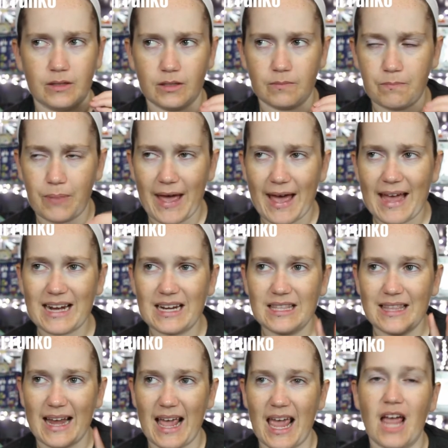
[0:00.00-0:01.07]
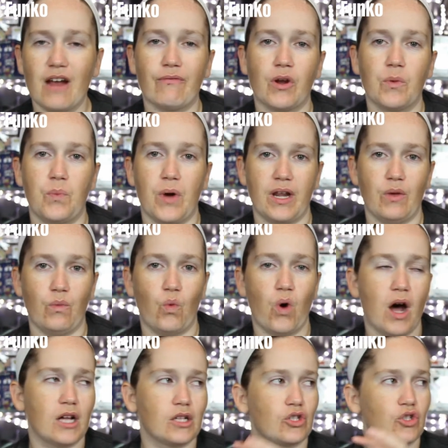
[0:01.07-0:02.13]
pack that everybody
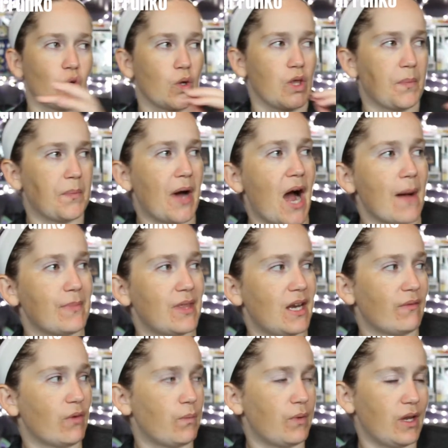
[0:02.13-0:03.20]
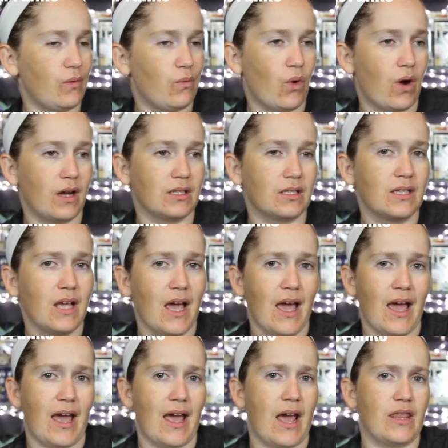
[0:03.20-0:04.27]
wants, or the pop that everybody wants,
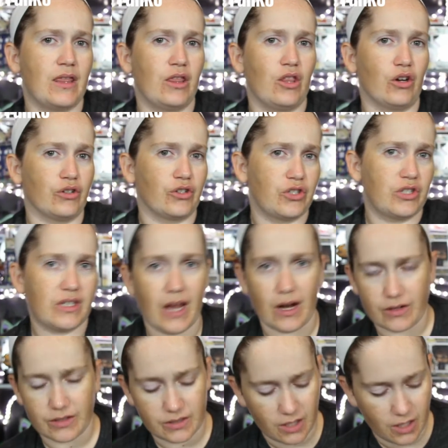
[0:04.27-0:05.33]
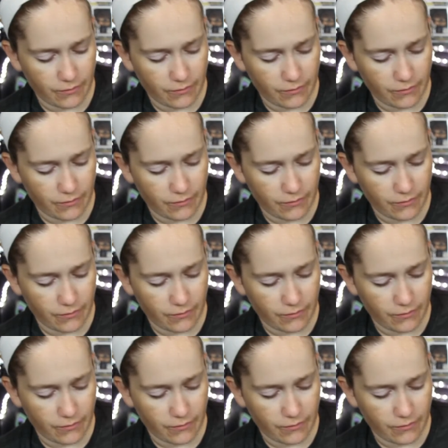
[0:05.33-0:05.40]
and they're scarce of.